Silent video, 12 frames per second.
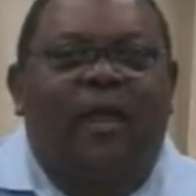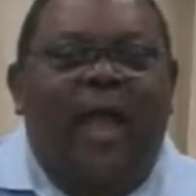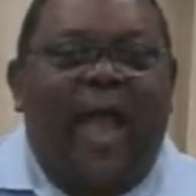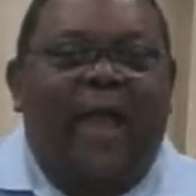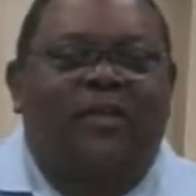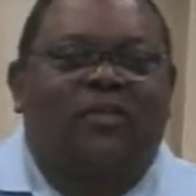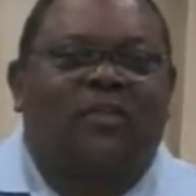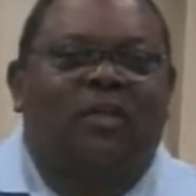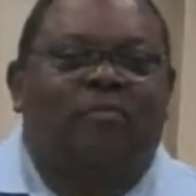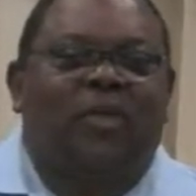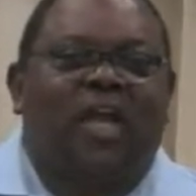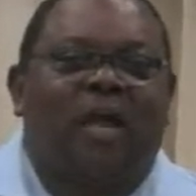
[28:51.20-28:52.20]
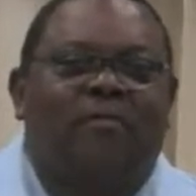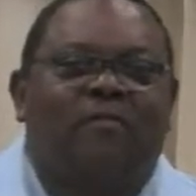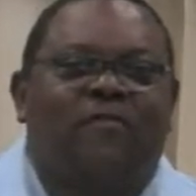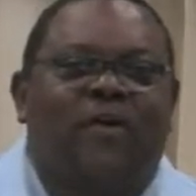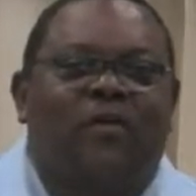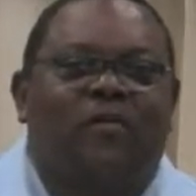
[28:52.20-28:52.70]
I can still pick up the
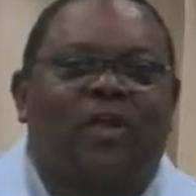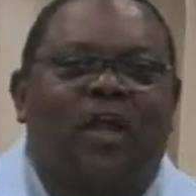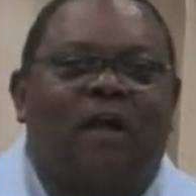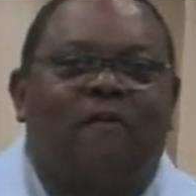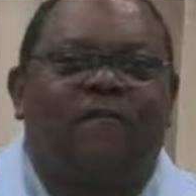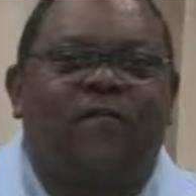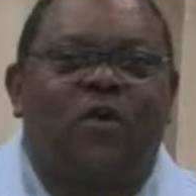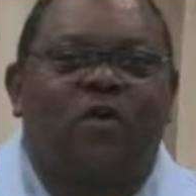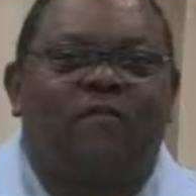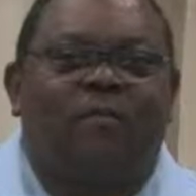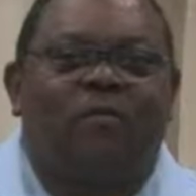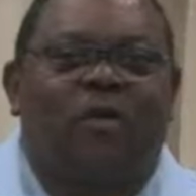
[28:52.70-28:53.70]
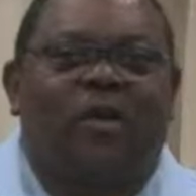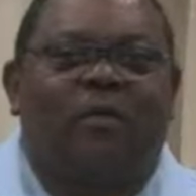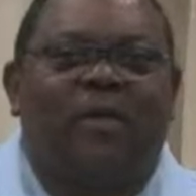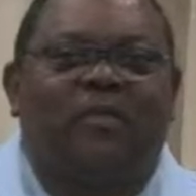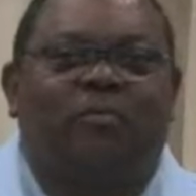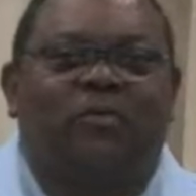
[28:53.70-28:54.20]
phone and call four of them. One of
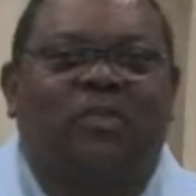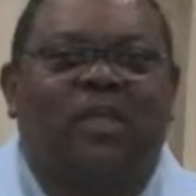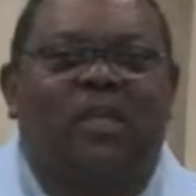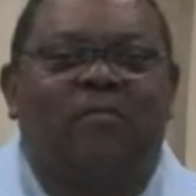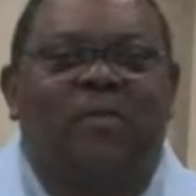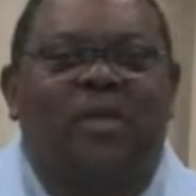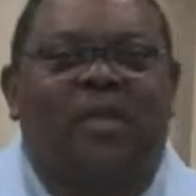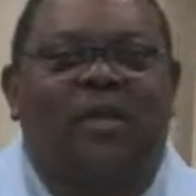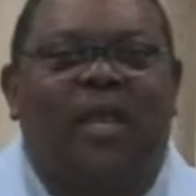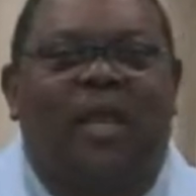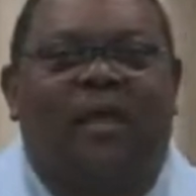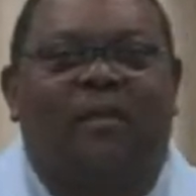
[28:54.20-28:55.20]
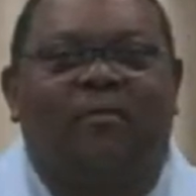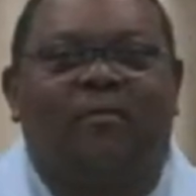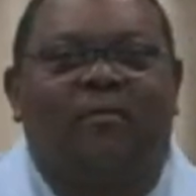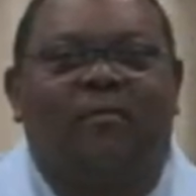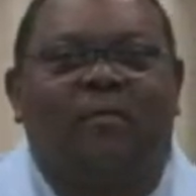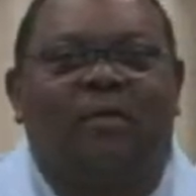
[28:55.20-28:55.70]
them has preceded me in death.
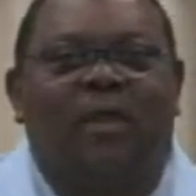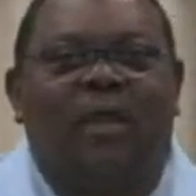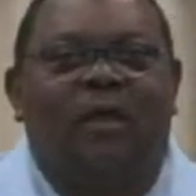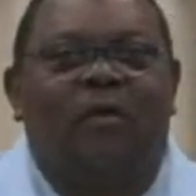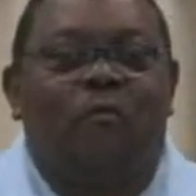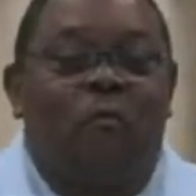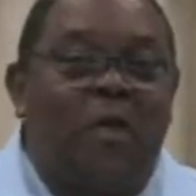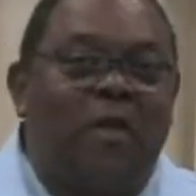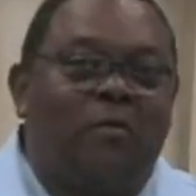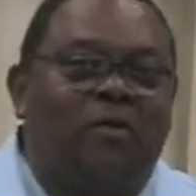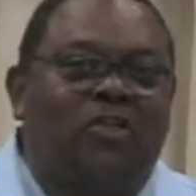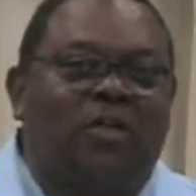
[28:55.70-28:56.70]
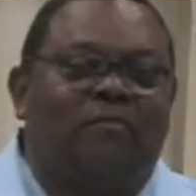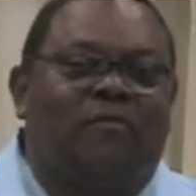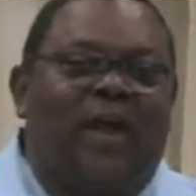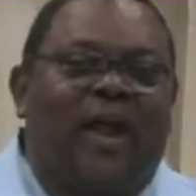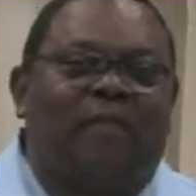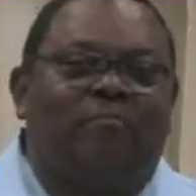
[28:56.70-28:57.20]
We were Jim
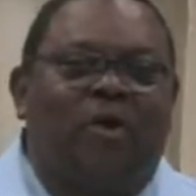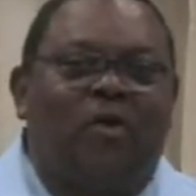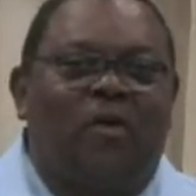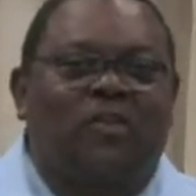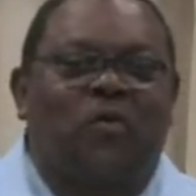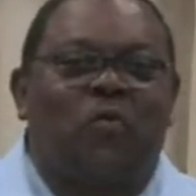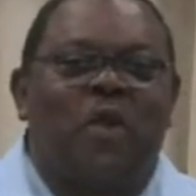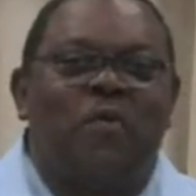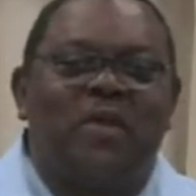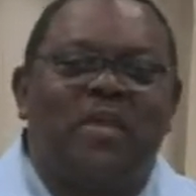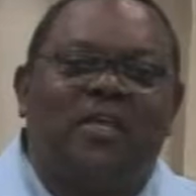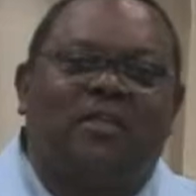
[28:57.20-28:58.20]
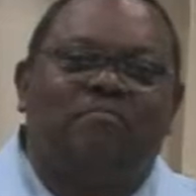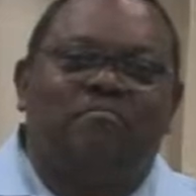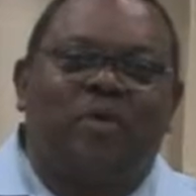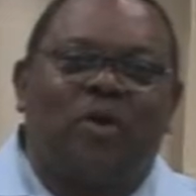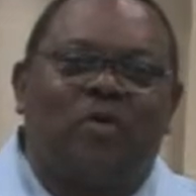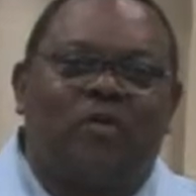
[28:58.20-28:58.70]
Fryer's boys, and we were his
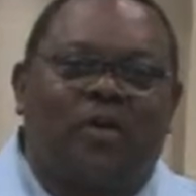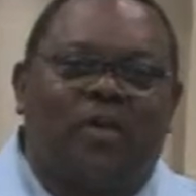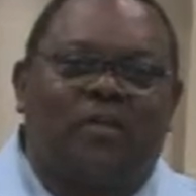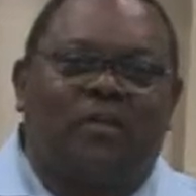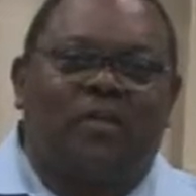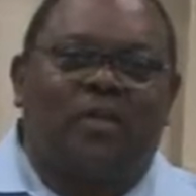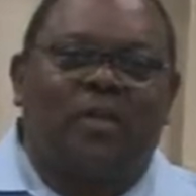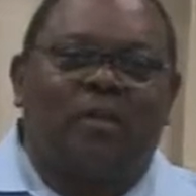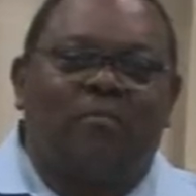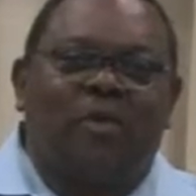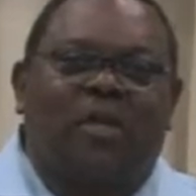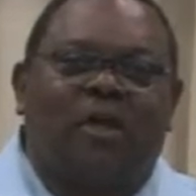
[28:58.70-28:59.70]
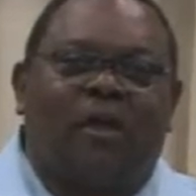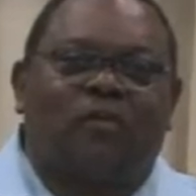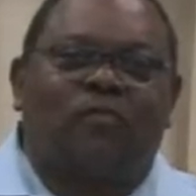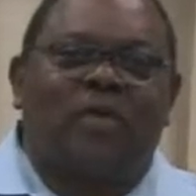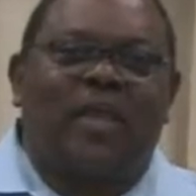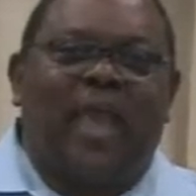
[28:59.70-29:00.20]
boys
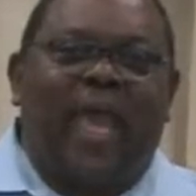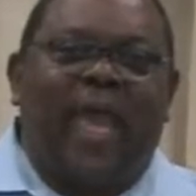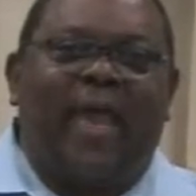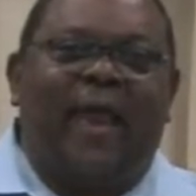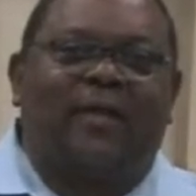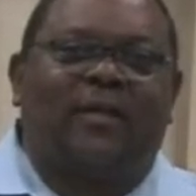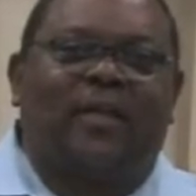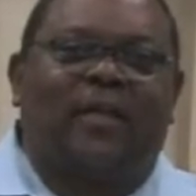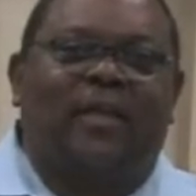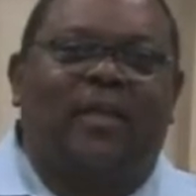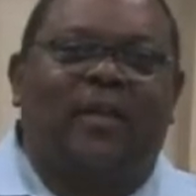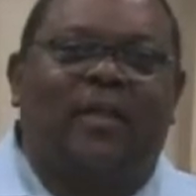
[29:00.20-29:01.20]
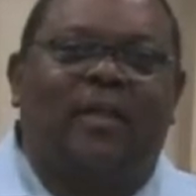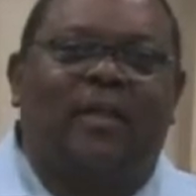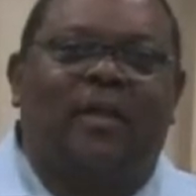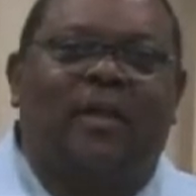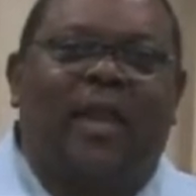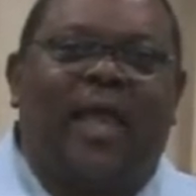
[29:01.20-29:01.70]
because we
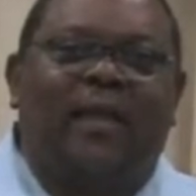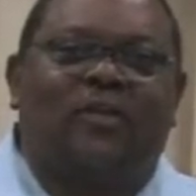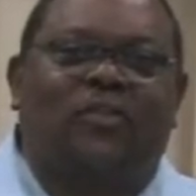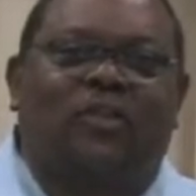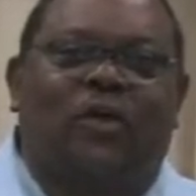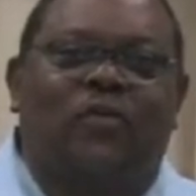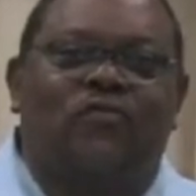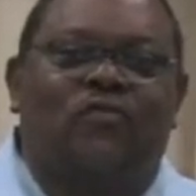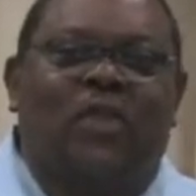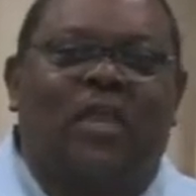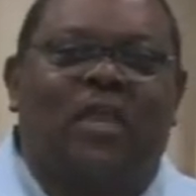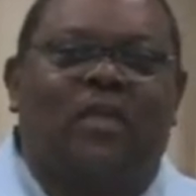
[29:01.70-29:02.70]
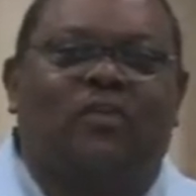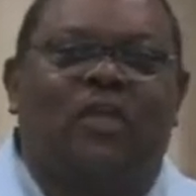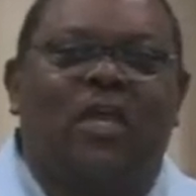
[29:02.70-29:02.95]
acted like certain things